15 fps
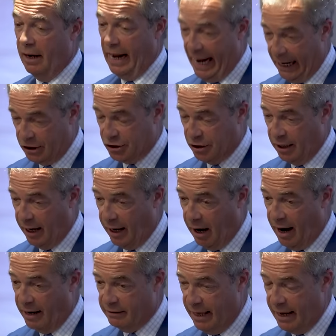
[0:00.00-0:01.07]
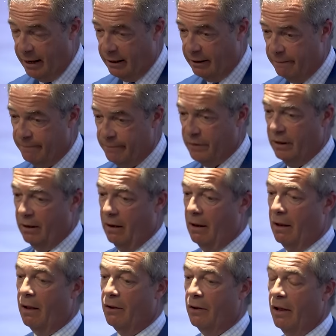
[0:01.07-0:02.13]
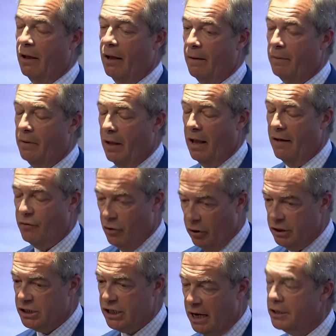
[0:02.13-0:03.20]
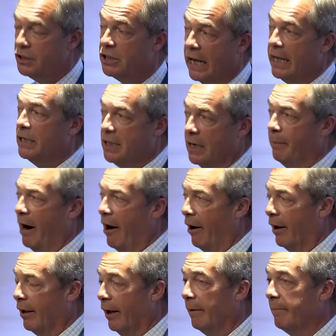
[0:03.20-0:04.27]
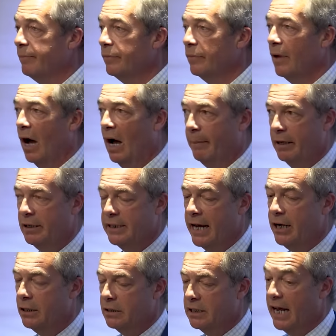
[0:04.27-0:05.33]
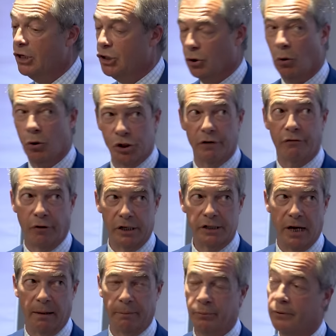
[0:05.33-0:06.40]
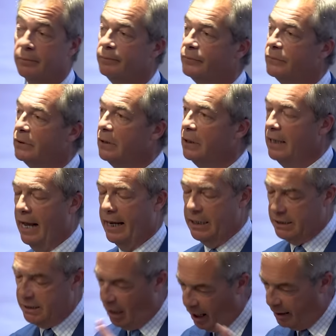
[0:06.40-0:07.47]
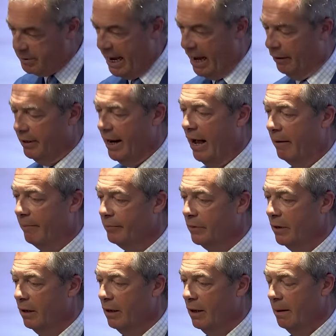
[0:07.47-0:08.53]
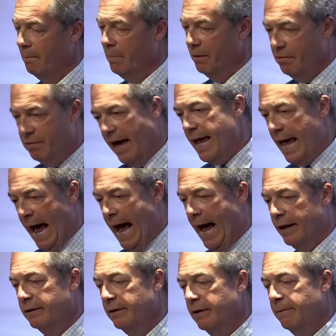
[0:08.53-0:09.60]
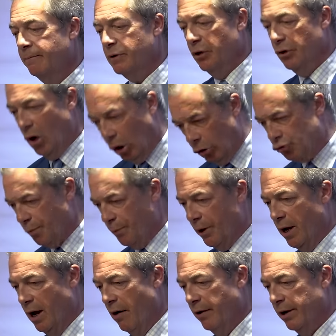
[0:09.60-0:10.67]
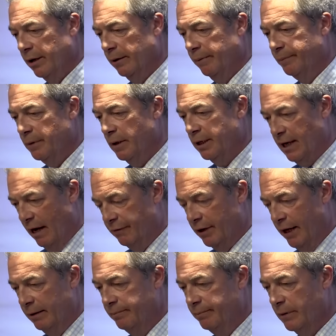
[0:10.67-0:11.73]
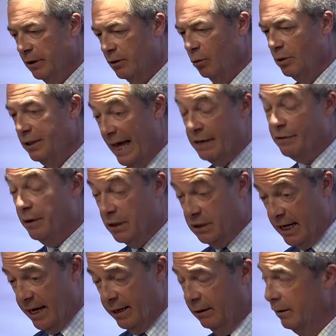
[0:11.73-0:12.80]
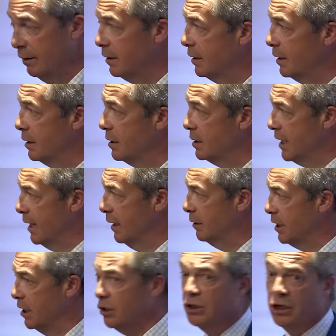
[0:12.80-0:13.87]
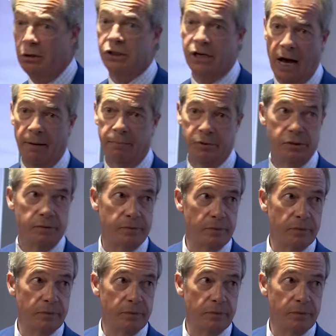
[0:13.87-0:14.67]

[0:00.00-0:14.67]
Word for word: actually, I think if you look at certain states in America, I mean, take, take Georgia, for example. Now, he's timed out now, but they had an entrepreneurial governor called Nathan Deal. Deal did two terms